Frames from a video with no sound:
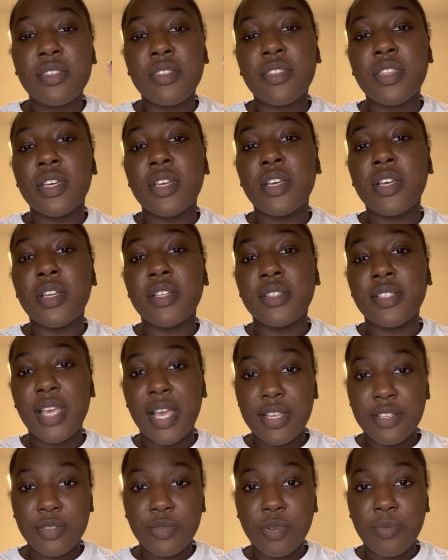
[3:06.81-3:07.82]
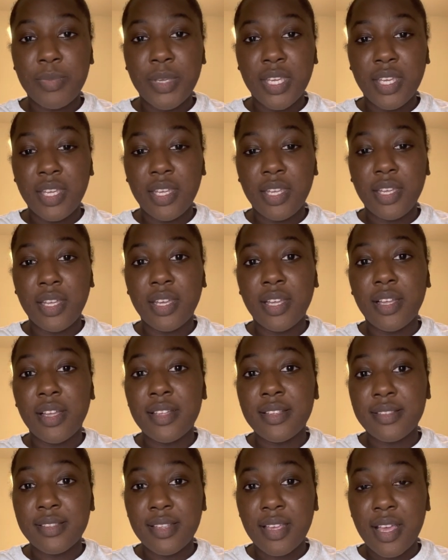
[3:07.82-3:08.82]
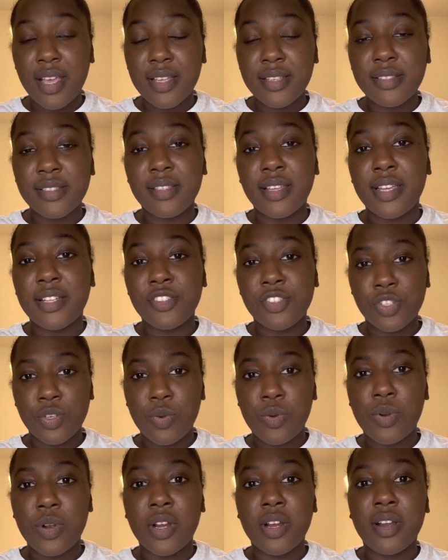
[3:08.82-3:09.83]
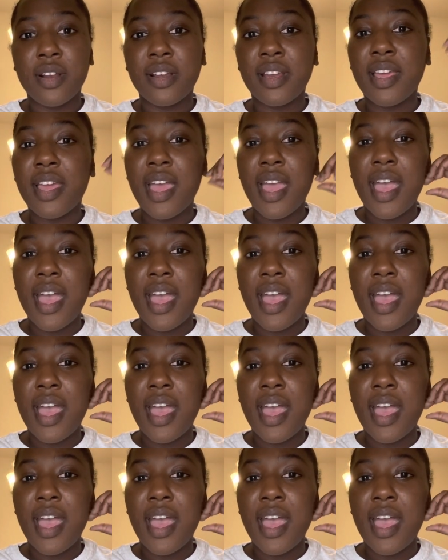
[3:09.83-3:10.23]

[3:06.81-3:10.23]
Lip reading: the test will be assessed and scored,